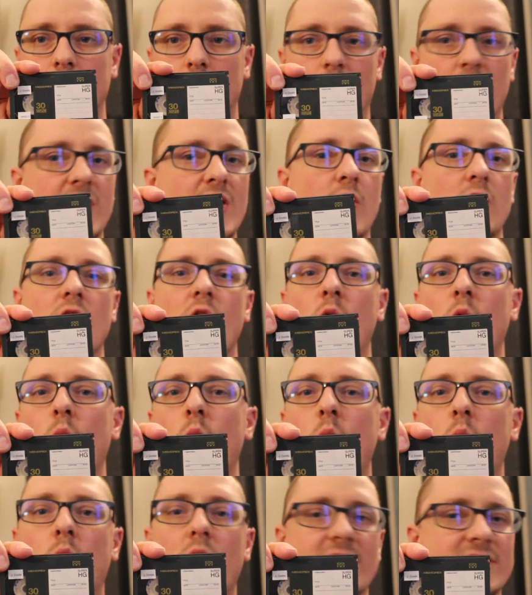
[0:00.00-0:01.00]
We don't know
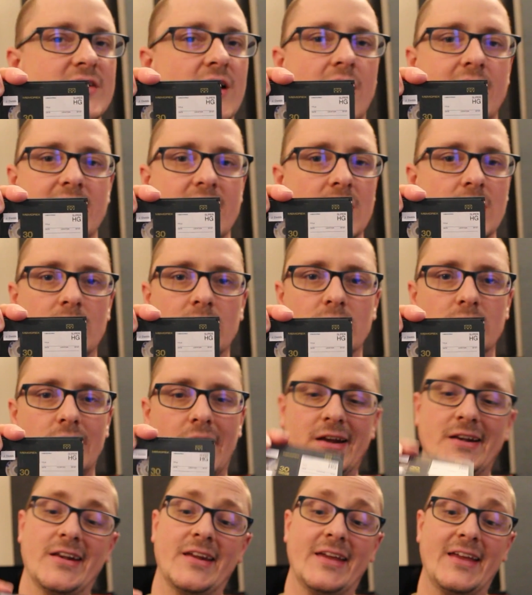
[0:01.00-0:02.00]
what's on here,
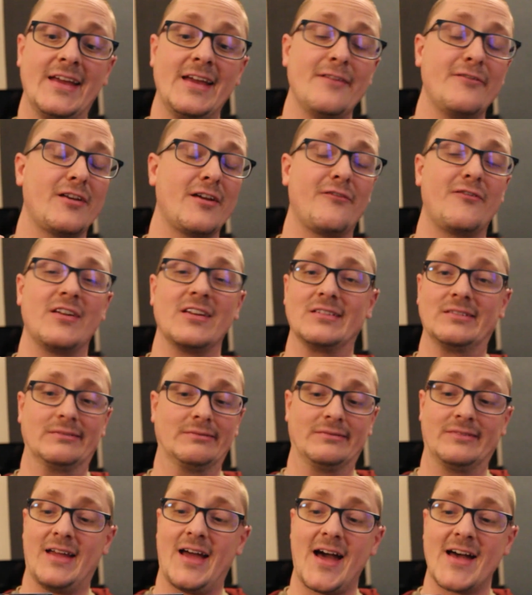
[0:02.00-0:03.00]
right? And even if it
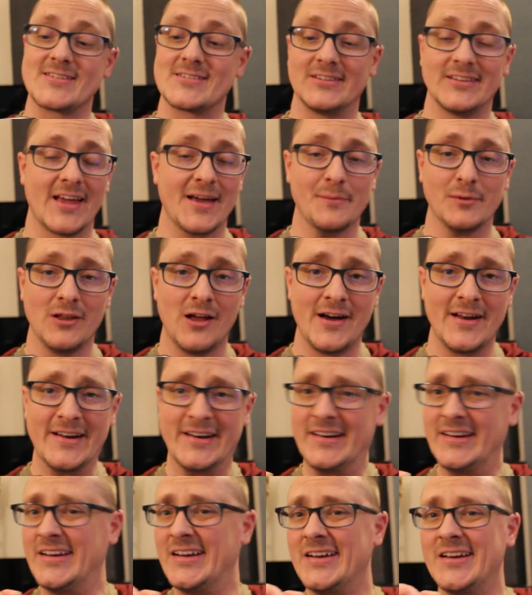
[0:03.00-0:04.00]
has a label on
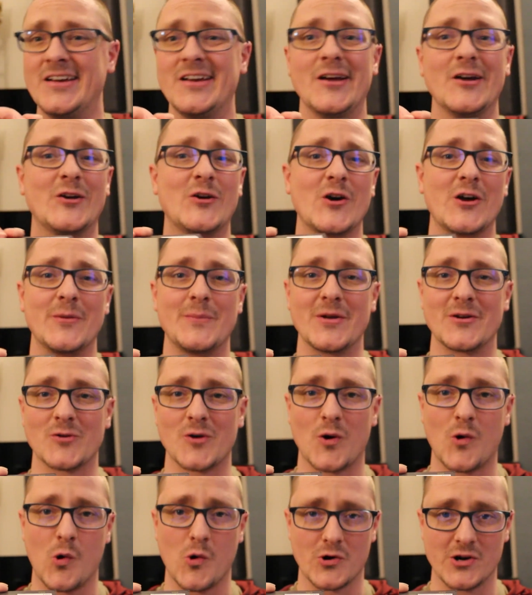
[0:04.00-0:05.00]
it, it could have been
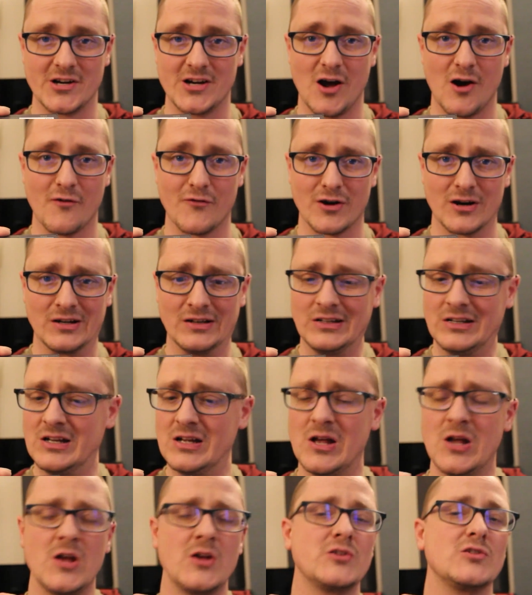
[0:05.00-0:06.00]
recorded over.
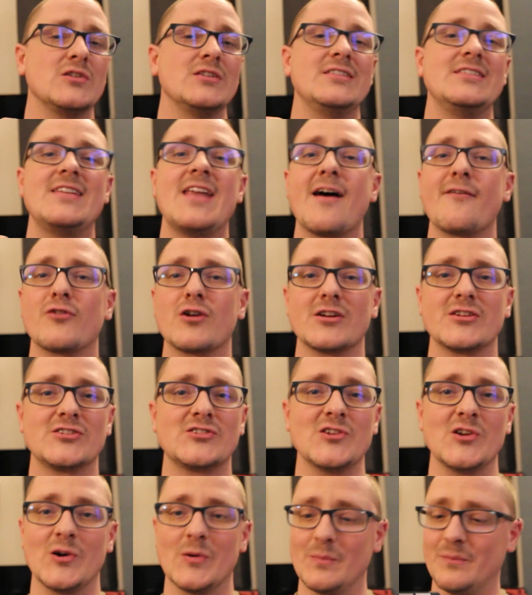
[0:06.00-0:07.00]
So never
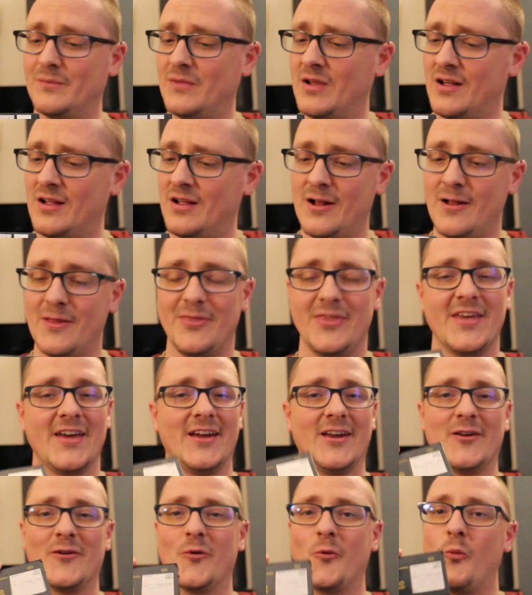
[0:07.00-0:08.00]
assume
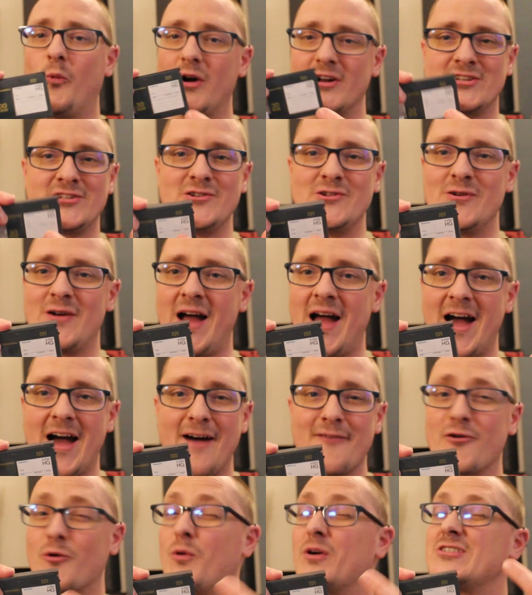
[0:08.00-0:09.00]
that what you
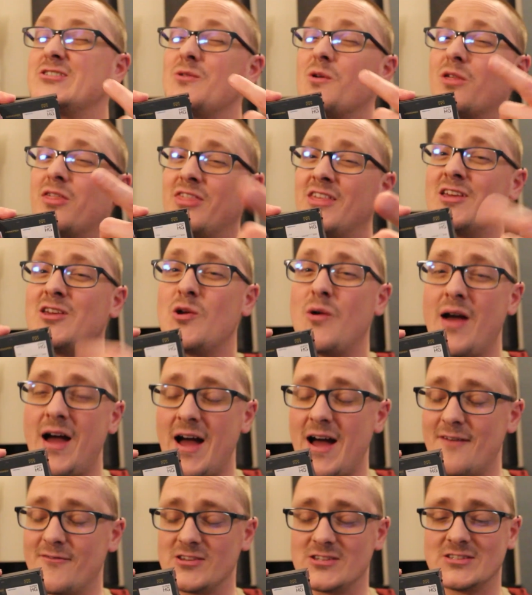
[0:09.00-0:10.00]
have or what you think you
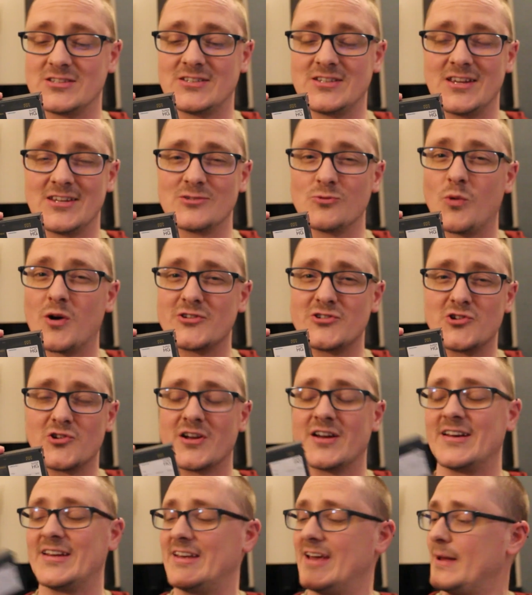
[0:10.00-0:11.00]
have is what you're
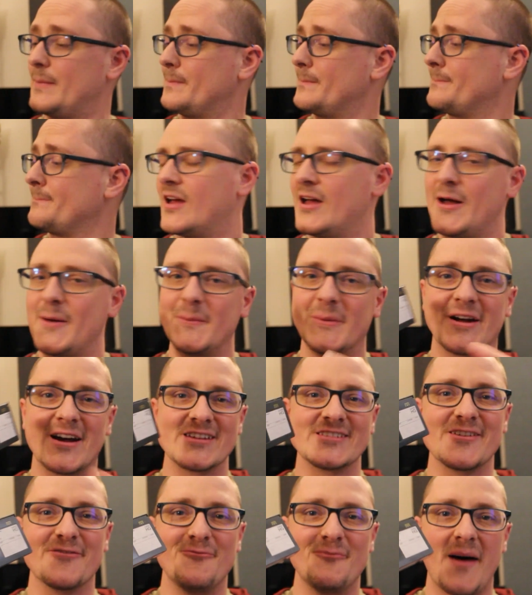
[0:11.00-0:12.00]
going to get.
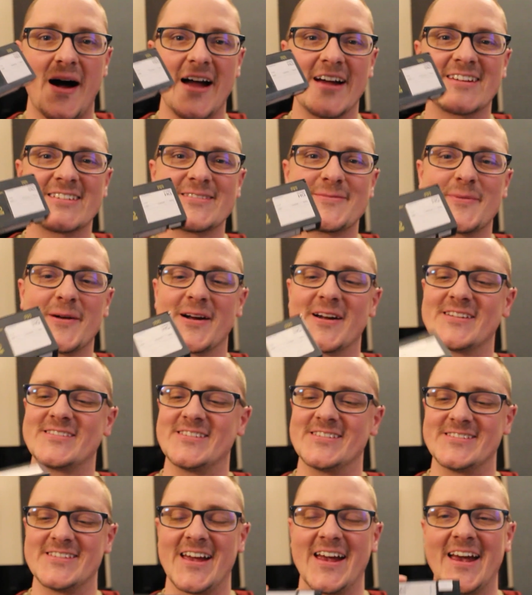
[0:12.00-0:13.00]
Because if my experience
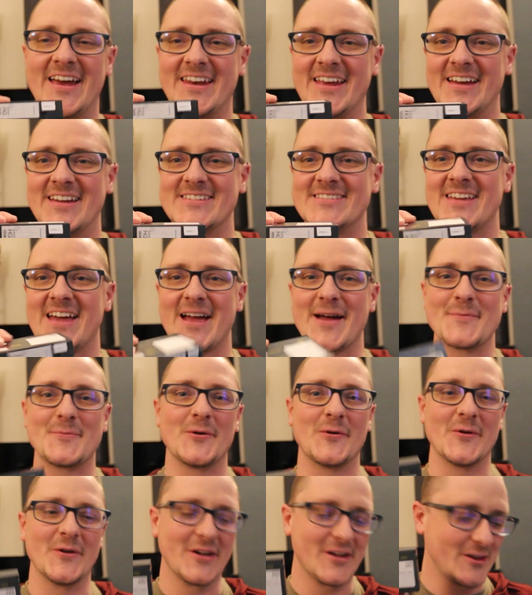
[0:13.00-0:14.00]
is any
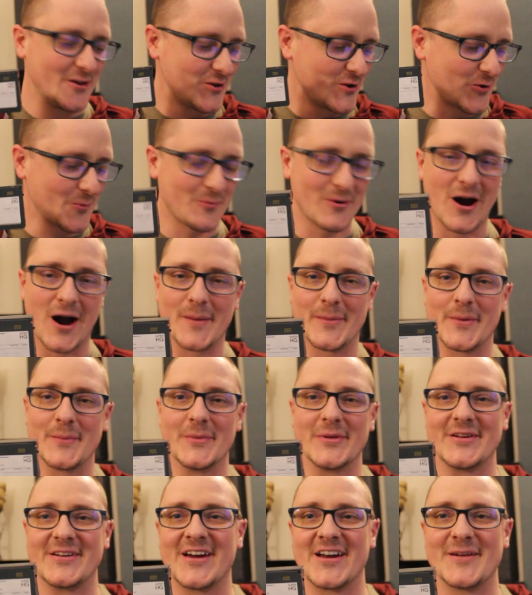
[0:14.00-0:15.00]
example, you're
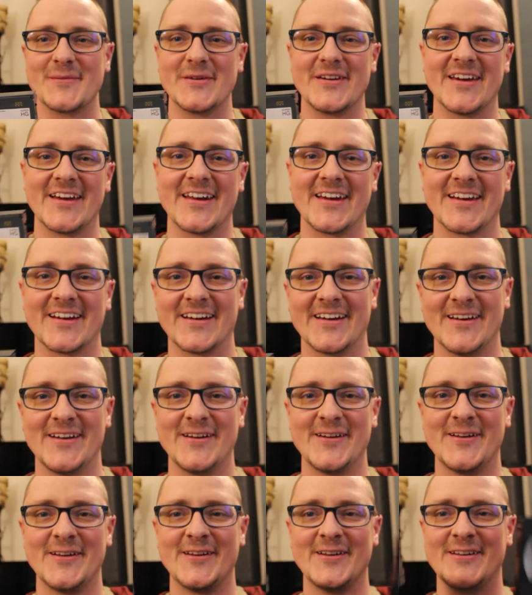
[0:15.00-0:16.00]
probably going to be getting
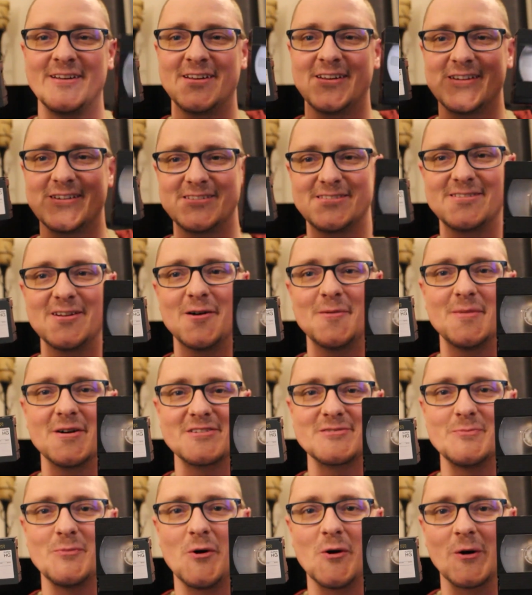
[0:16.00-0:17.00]
so
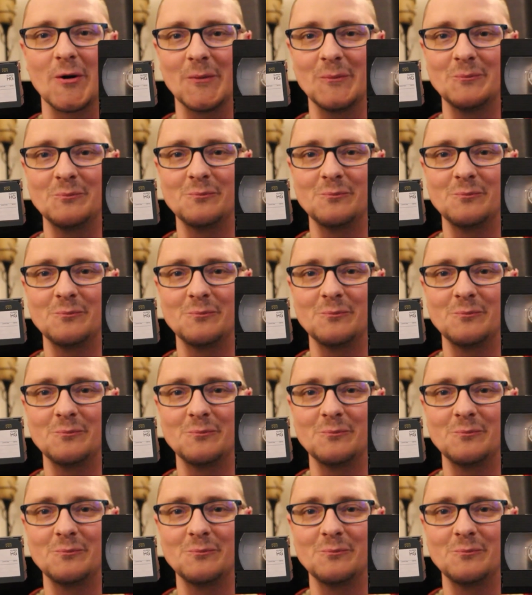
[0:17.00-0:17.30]
much more.